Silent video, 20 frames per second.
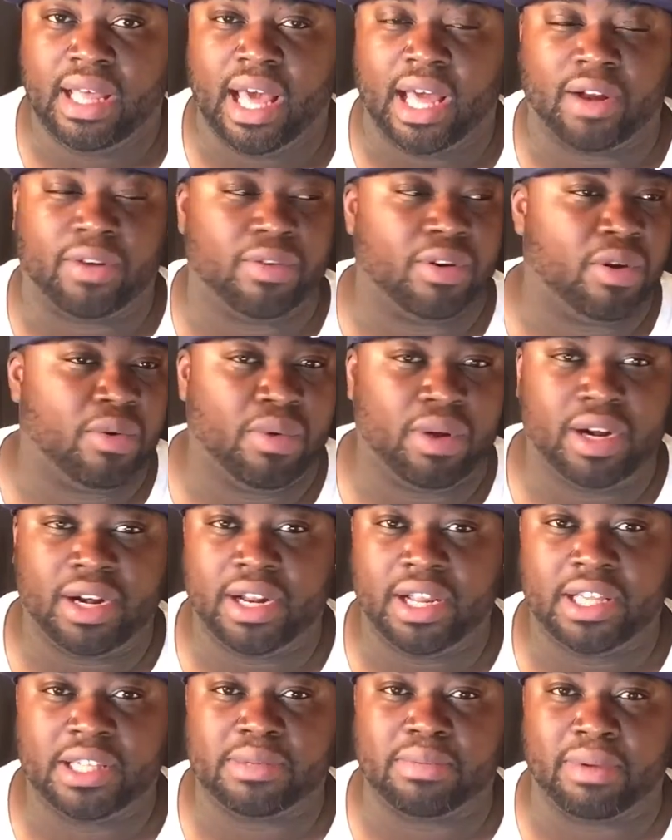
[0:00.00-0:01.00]
I don't know what it
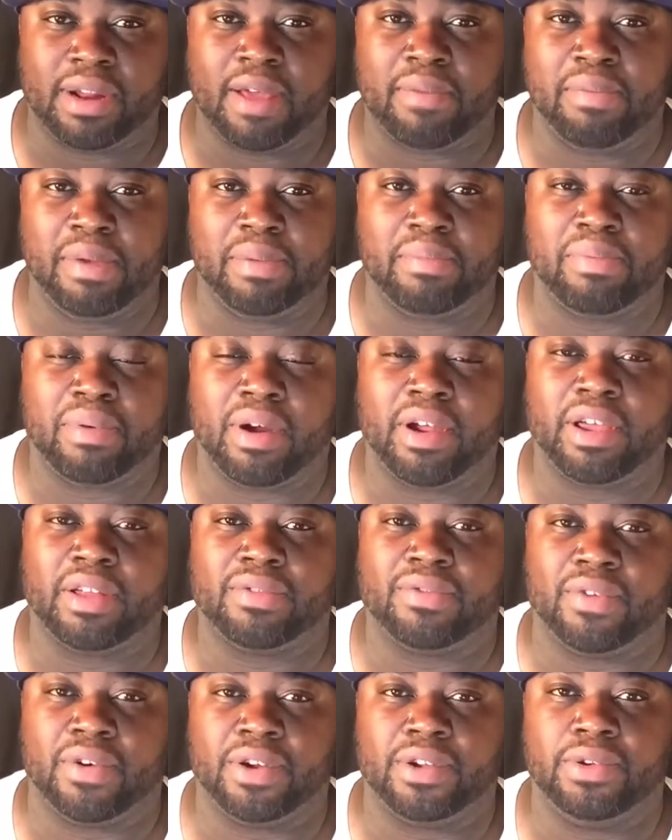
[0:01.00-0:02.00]
is, but I've been praying
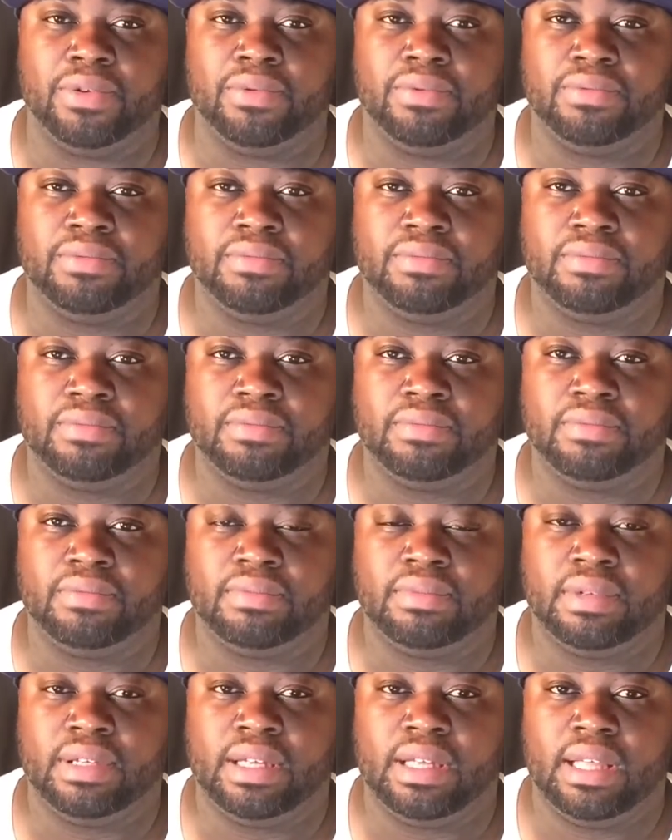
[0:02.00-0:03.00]
for you."
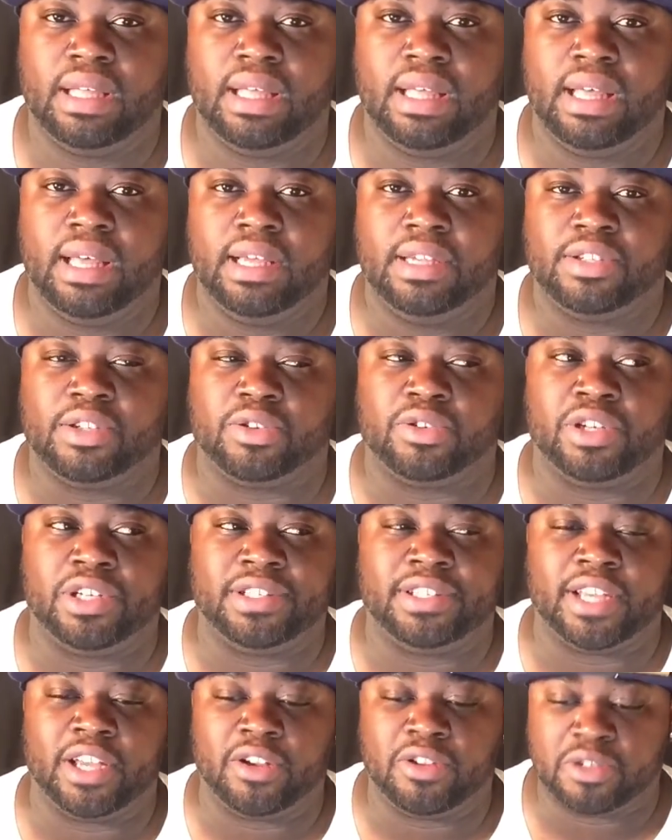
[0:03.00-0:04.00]
So she
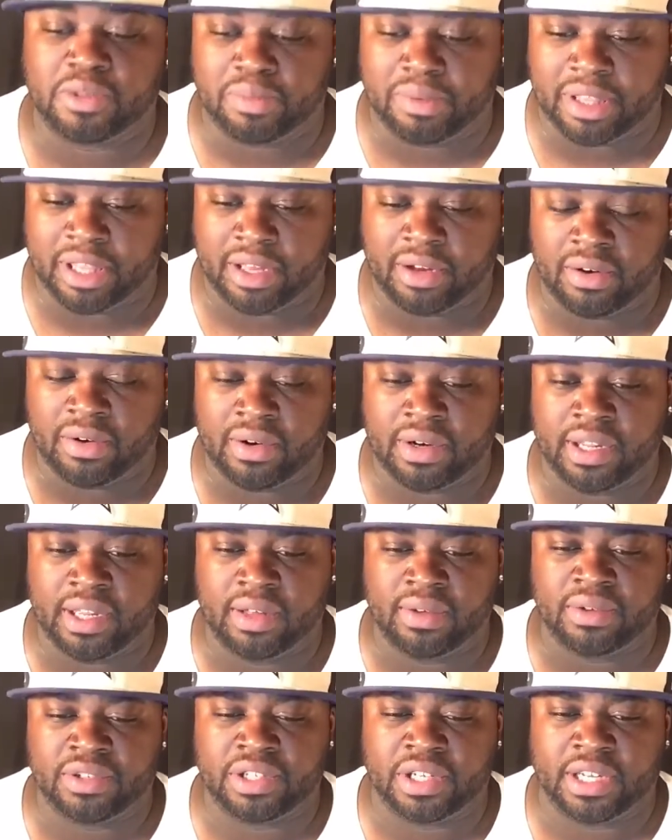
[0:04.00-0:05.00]
tells me that
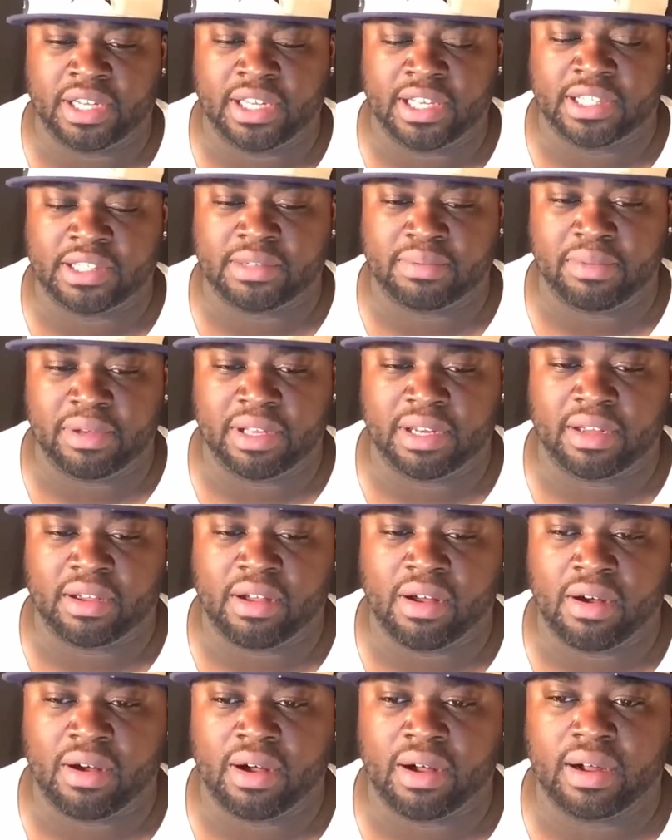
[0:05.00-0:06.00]
ordeal, and she gets me in the
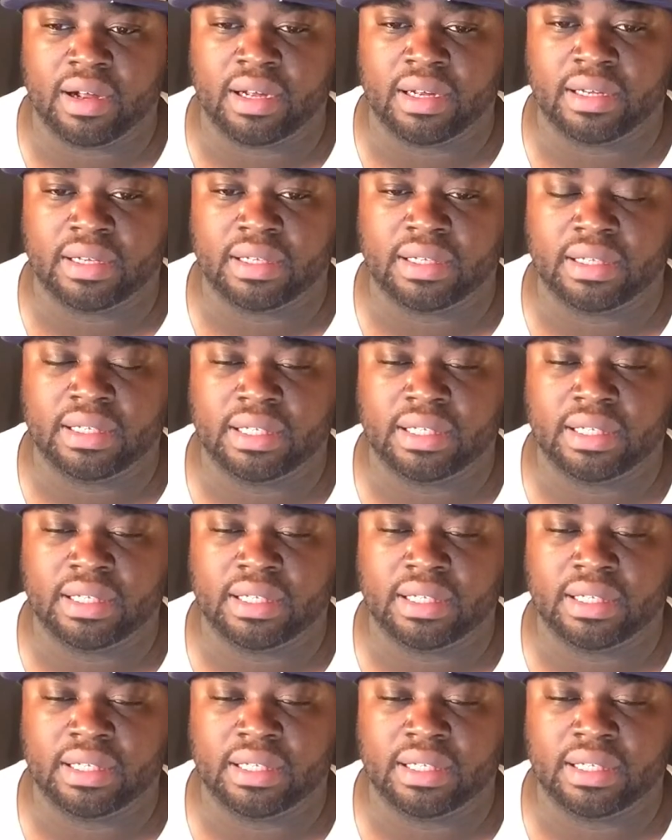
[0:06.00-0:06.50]
car